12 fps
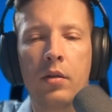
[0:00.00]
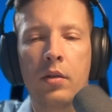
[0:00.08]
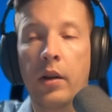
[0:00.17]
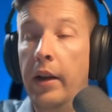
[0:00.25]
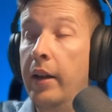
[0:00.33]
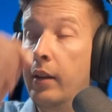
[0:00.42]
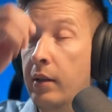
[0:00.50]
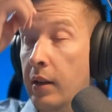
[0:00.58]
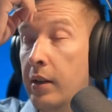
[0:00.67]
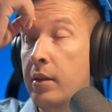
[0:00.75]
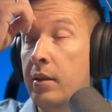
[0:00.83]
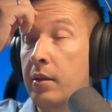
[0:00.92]
And
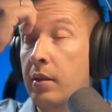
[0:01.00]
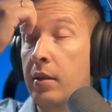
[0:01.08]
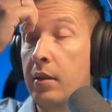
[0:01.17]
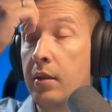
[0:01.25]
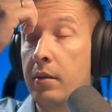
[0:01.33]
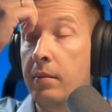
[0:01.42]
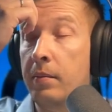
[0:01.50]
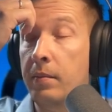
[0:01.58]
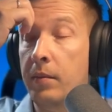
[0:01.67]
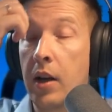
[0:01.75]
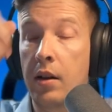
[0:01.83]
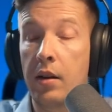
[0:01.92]
let's
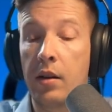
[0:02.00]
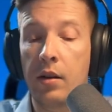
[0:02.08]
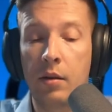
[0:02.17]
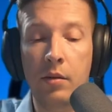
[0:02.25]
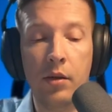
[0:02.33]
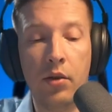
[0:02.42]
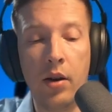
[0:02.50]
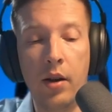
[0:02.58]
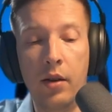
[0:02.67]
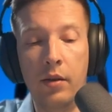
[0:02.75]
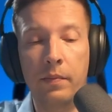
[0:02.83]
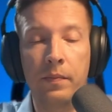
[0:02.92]

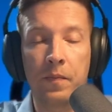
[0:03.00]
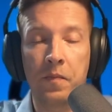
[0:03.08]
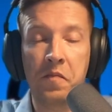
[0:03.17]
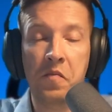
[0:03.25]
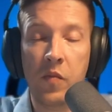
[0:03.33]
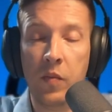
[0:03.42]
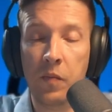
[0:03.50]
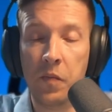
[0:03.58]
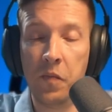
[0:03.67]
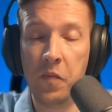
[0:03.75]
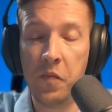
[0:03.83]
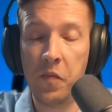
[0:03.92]
try
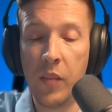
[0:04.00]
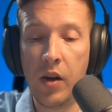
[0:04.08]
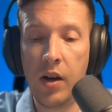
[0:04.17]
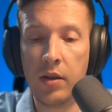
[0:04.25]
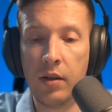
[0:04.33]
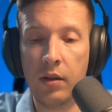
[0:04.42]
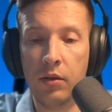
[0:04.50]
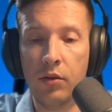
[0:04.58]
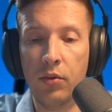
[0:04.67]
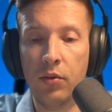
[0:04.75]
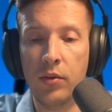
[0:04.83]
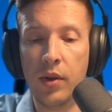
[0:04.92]
ask it to
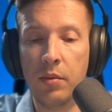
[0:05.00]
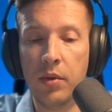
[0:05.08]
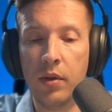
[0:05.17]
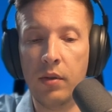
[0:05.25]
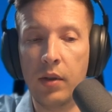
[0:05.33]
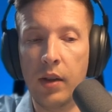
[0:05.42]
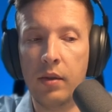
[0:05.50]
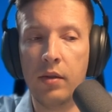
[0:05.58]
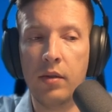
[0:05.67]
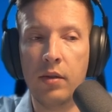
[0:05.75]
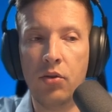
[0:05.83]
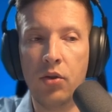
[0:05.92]
do something like
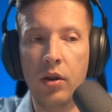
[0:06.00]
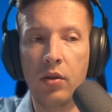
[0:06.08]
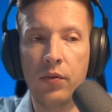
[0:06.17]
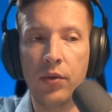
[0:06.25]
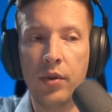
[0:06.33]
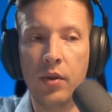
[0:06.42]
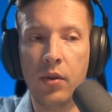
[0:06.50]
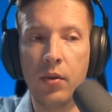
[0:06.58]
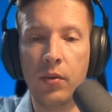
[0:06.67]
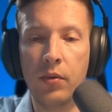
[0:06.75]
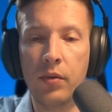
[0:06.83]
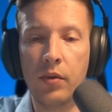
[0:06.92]
chain of
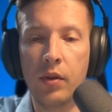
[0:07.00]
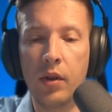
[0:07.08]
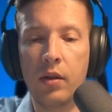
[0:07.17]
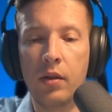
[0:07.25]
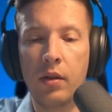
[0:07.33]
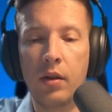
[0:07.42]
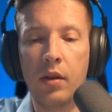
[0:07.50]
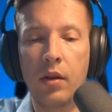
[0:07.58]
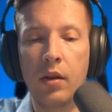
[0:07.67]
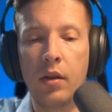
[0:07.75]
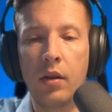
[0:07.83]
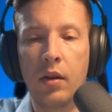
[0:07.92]
thoughts, like
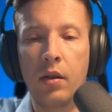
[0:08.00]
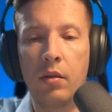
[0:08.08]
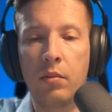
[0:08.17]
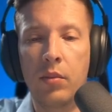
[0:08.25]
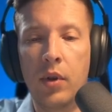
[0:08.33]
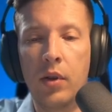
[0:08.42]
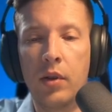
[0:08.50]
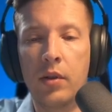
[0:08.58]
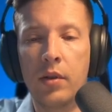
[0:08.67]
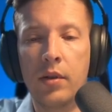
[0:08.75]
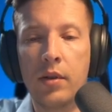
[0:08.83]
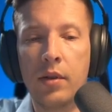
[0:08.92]

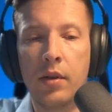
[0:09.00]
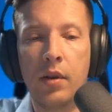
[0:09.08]
please